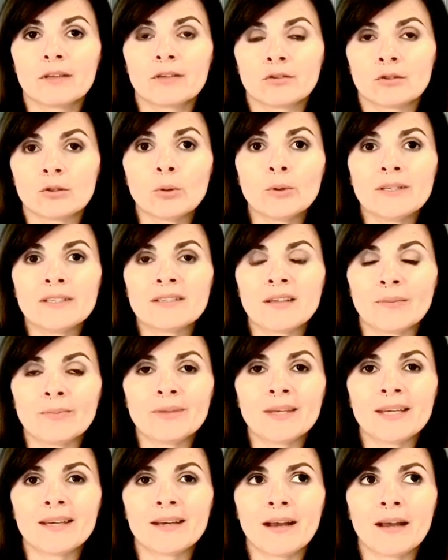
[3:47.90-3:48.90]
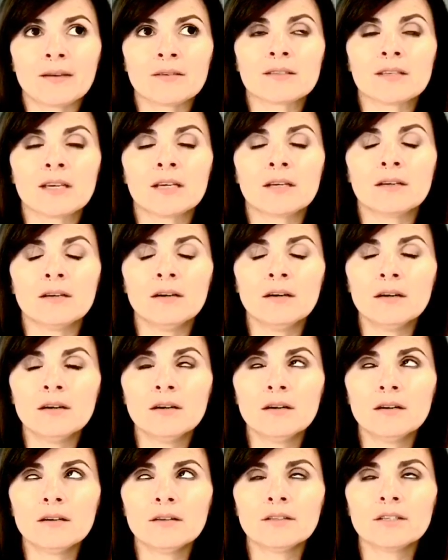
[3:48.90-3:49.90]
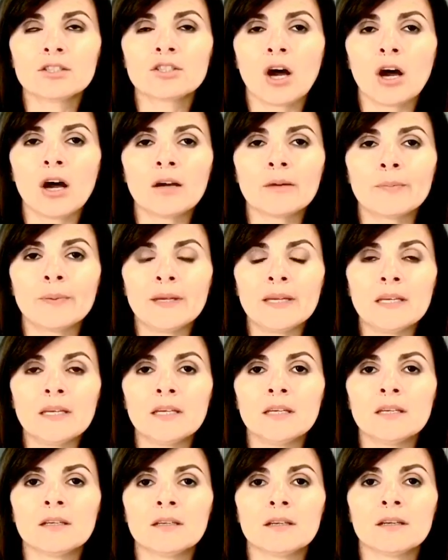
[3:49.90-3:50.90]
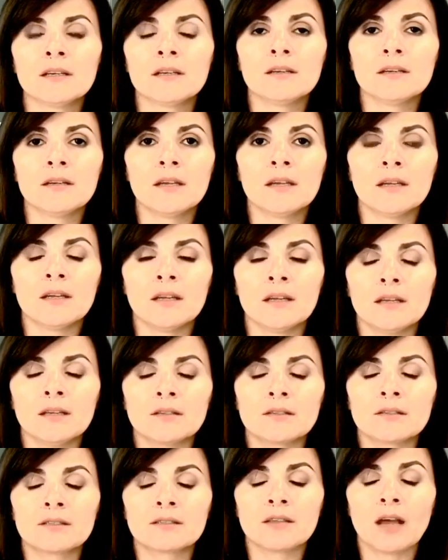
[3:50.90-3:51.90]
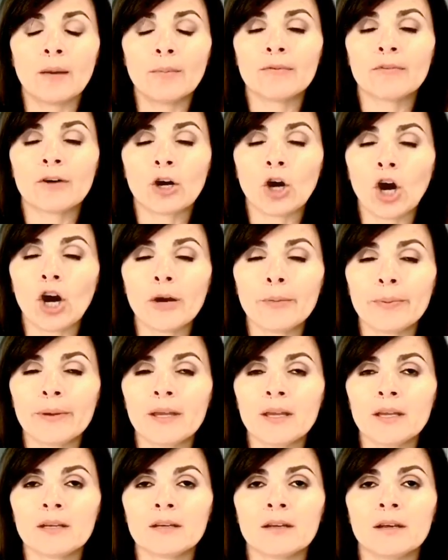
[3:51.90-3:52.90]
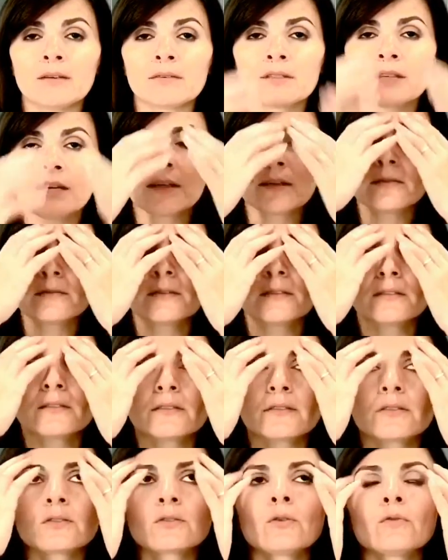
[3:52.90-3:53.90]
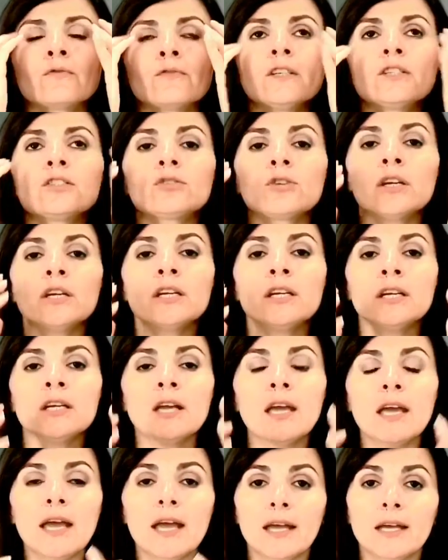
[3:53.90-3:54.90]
doing something and I was like, oh, the dog peed and in top of a carpet, and I was like, this is so frustrating.